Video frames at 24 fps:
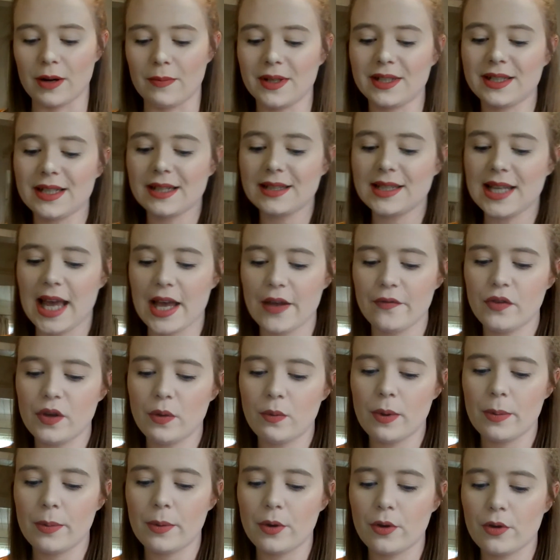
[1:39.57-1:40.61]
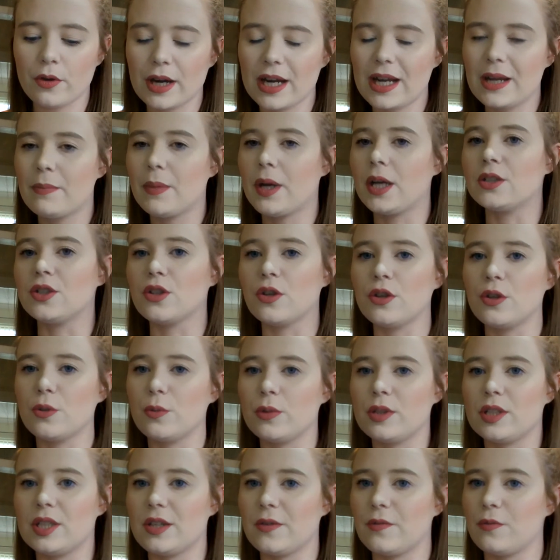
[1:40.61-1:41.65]
It says heavy whipping cream. I don't know what
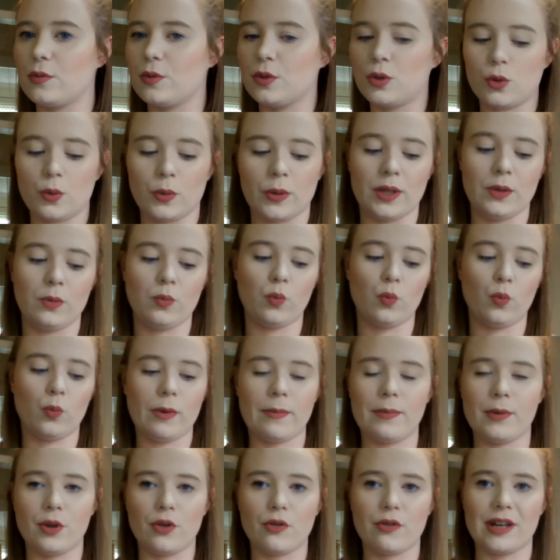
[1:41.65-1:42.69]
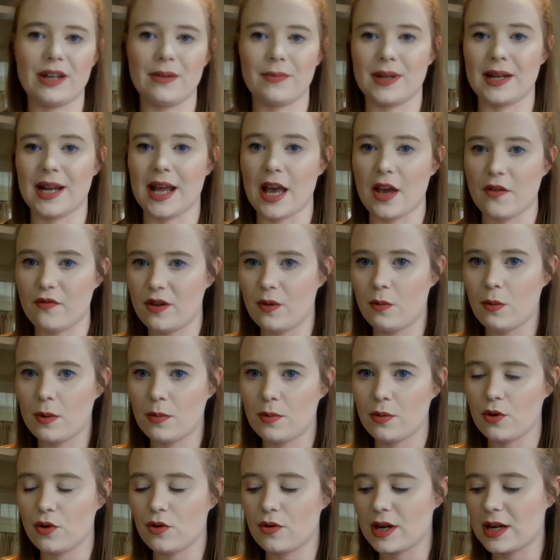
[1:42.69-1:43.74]
the difference between whipping cream and heavy
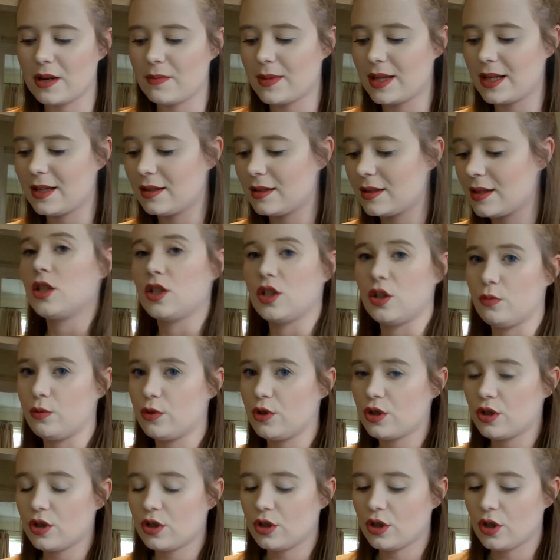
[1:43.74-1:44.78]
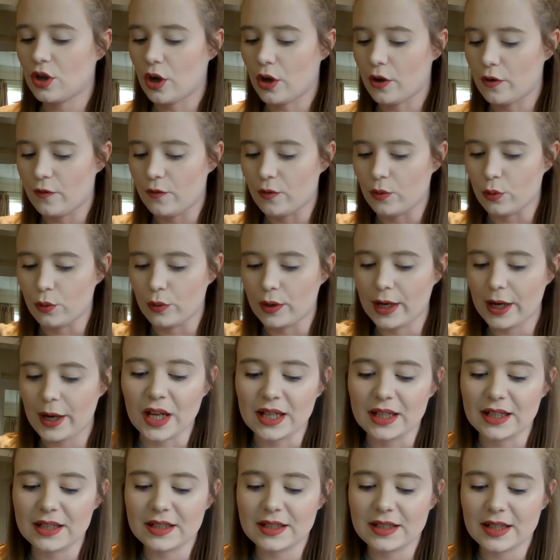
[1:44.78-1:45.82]
whipping cream is. So we're just going to go for it. And
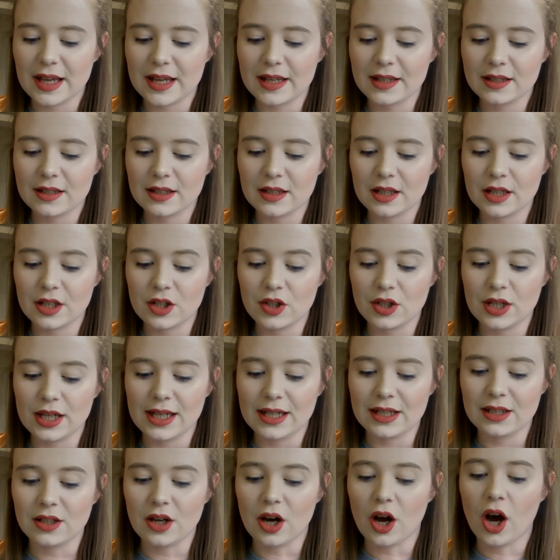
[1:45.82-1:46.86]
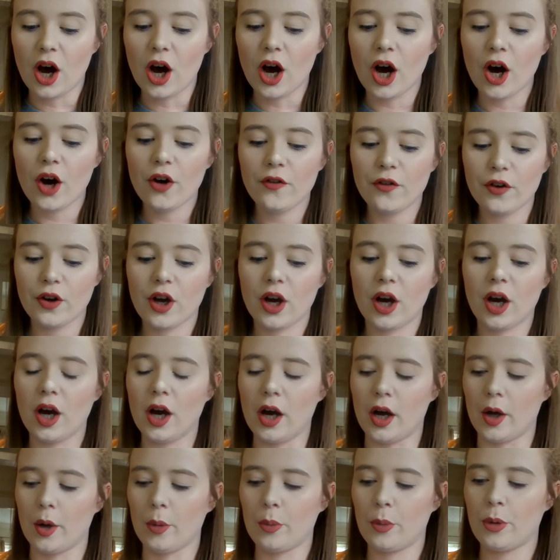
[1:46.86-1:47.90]
it says that you need half a
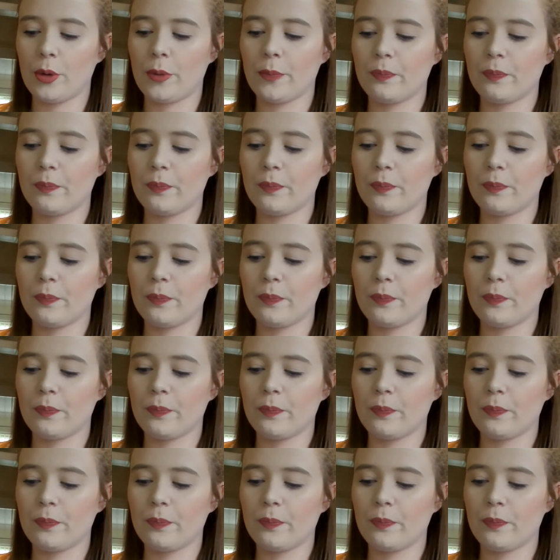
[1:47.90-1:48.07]
cup.